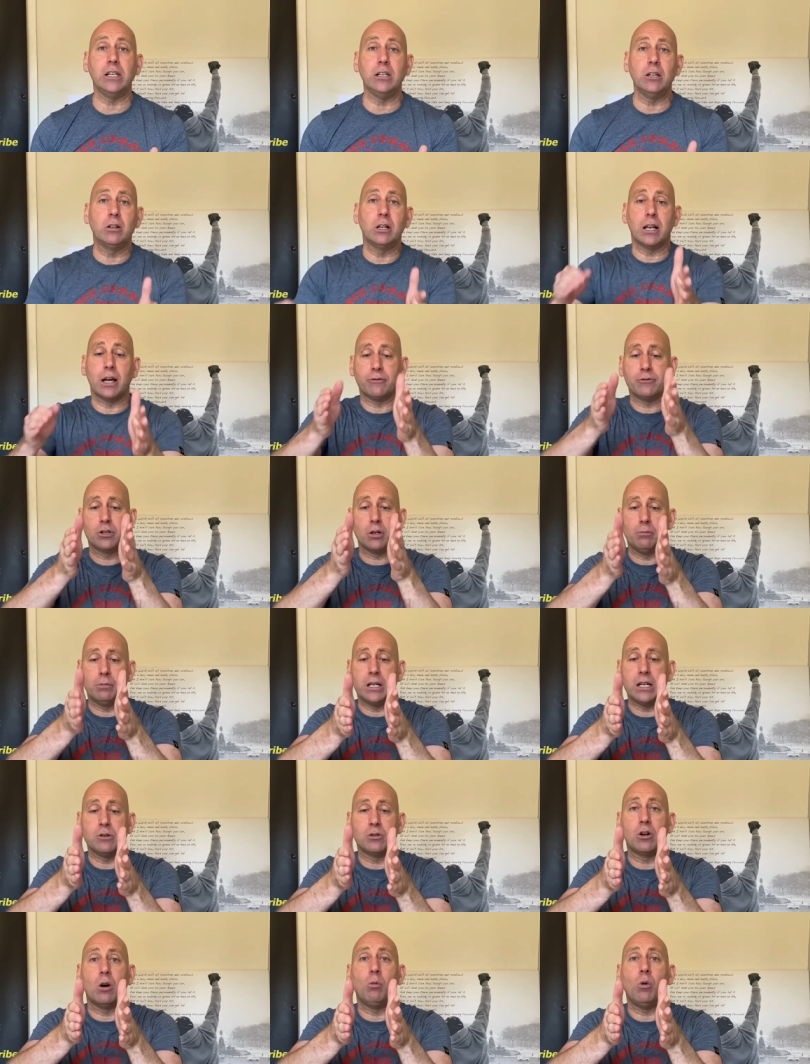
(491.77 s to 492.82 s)
You could have somebody
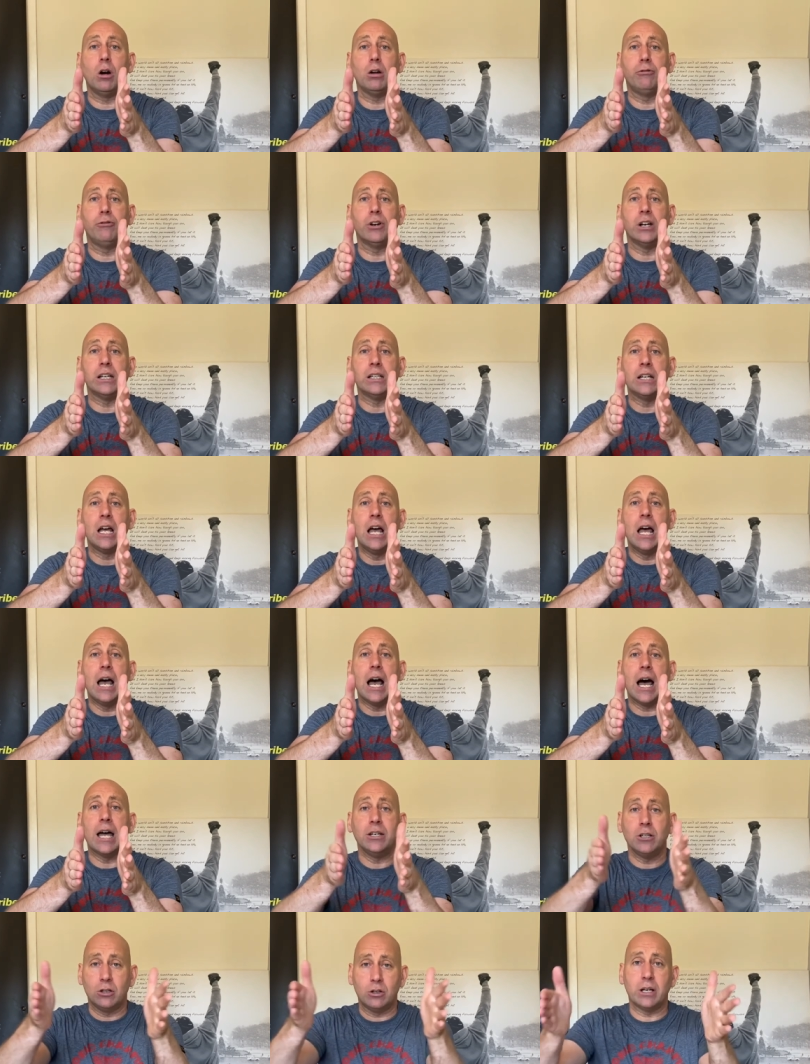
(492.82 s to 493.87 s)
who's got wide feet,
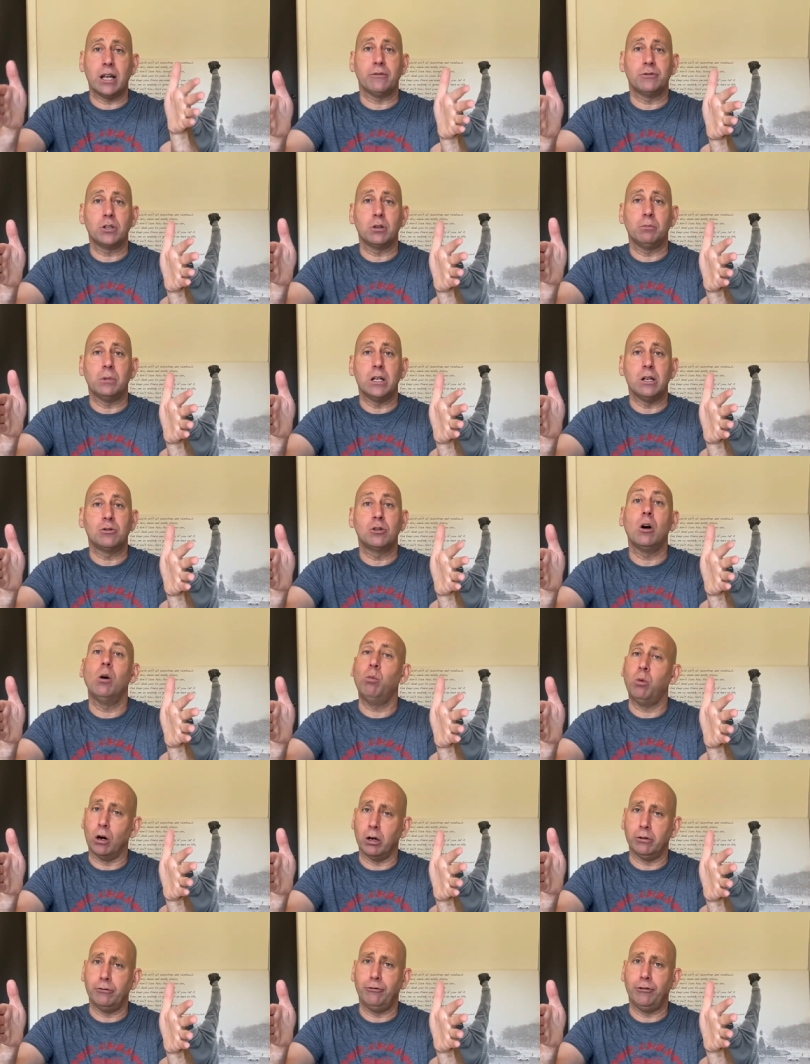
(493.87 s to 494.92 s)
and you could have somebody who's got
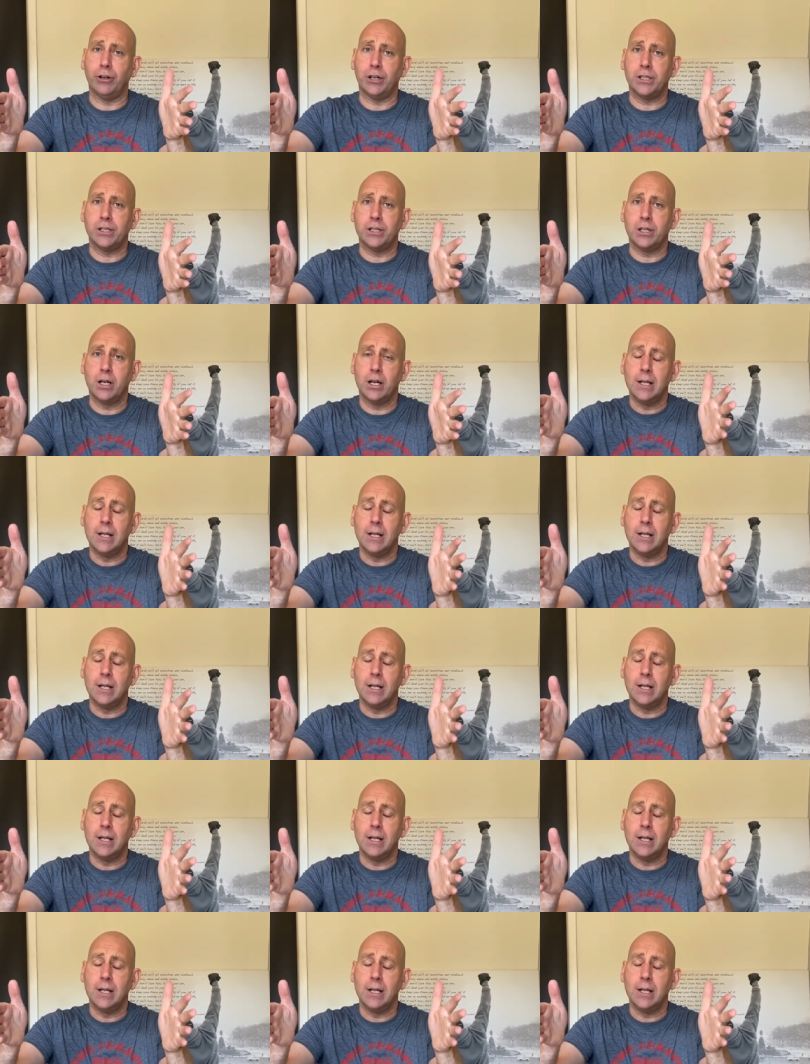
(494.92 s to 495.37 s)
wide feet.